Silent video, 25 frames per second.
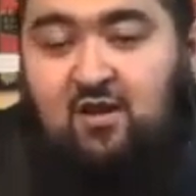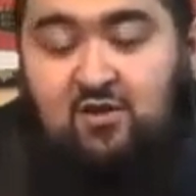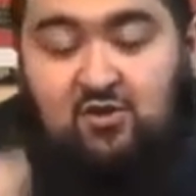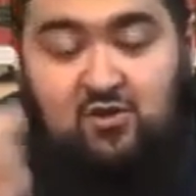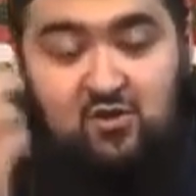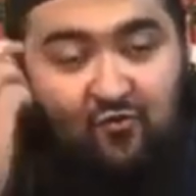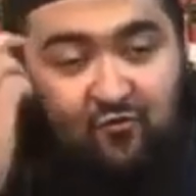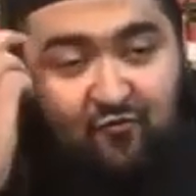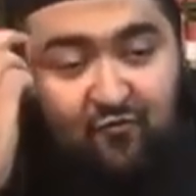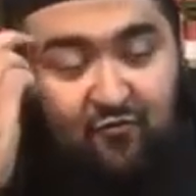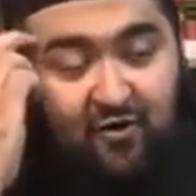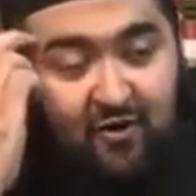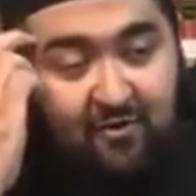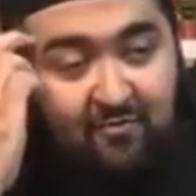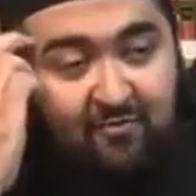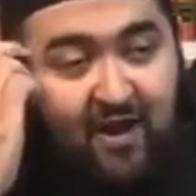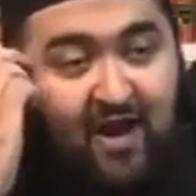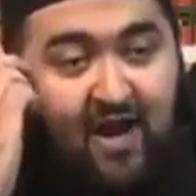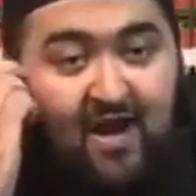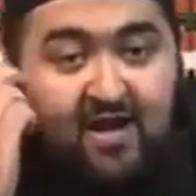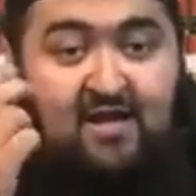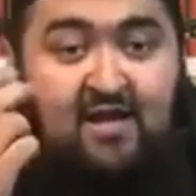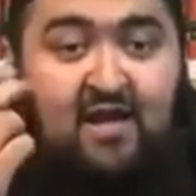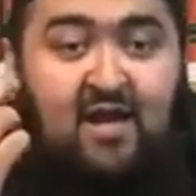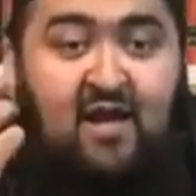So for a
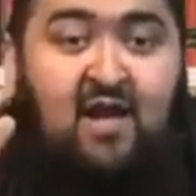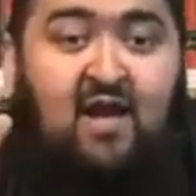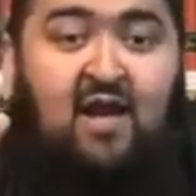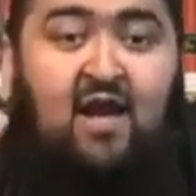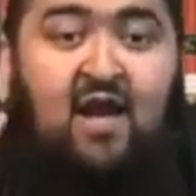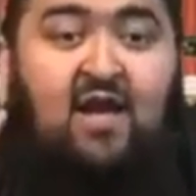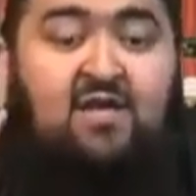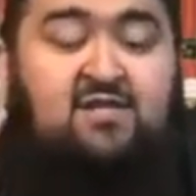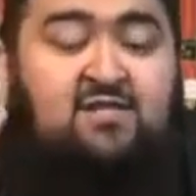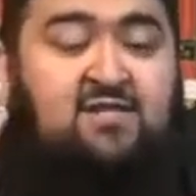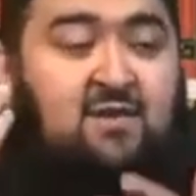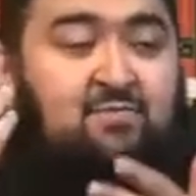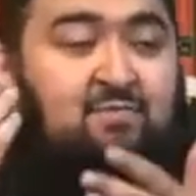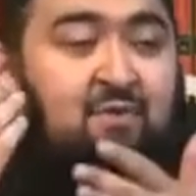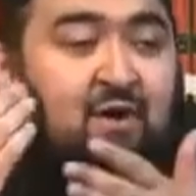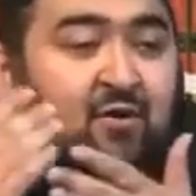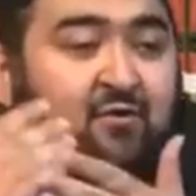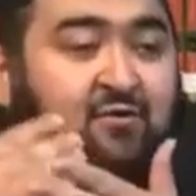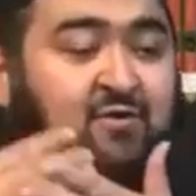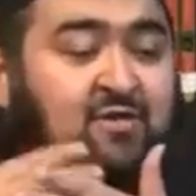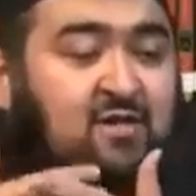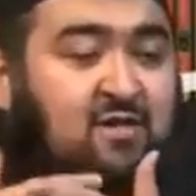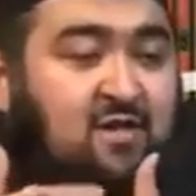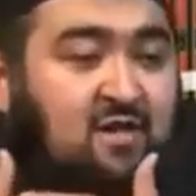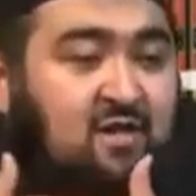man, it's
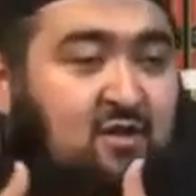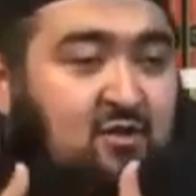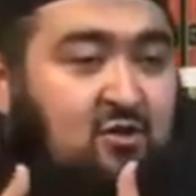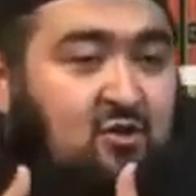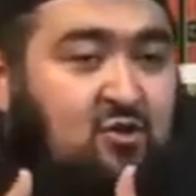about